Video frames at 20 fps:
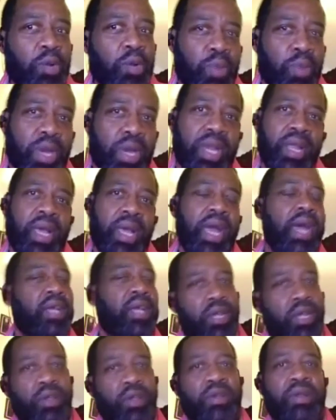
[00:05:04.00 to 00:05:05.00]
But I
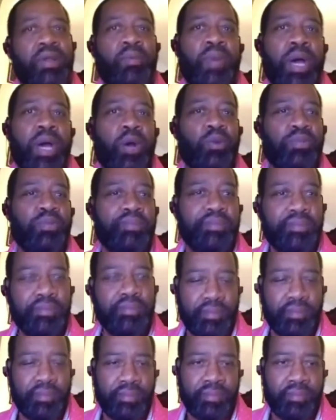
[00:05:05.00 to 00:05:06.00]
learned about
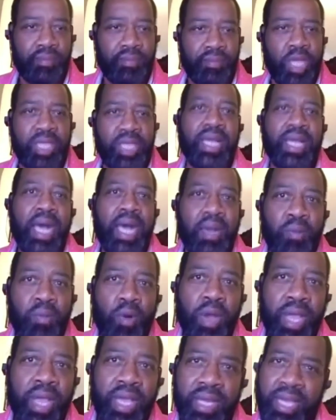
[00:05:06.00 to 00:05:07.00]
the stock
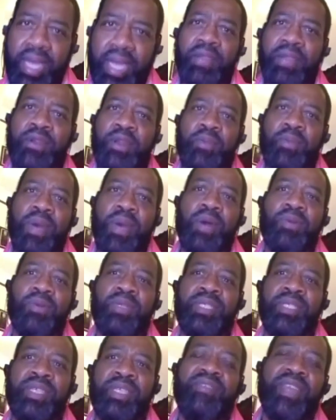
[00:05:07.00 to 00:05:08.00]
market. Then I learned about
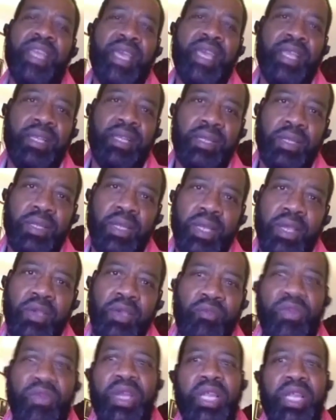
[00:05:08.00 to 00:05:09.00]
Dividend
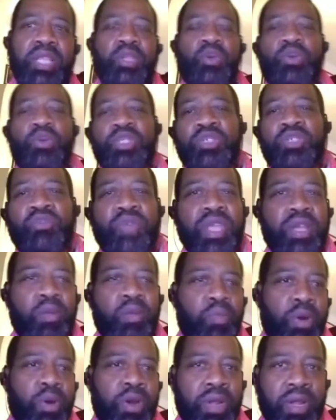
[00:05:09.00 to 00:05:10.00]
really through
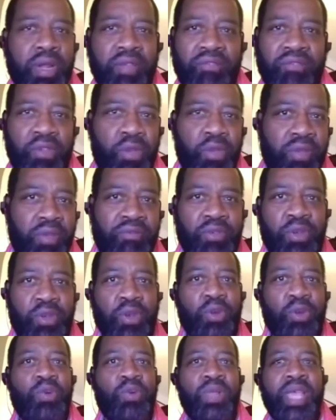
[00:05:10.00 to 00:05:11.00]
Sharika Burton, if you
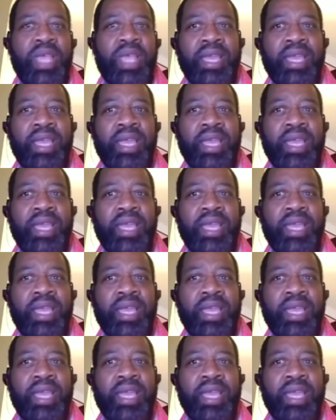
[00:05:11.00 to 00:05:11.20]
know who that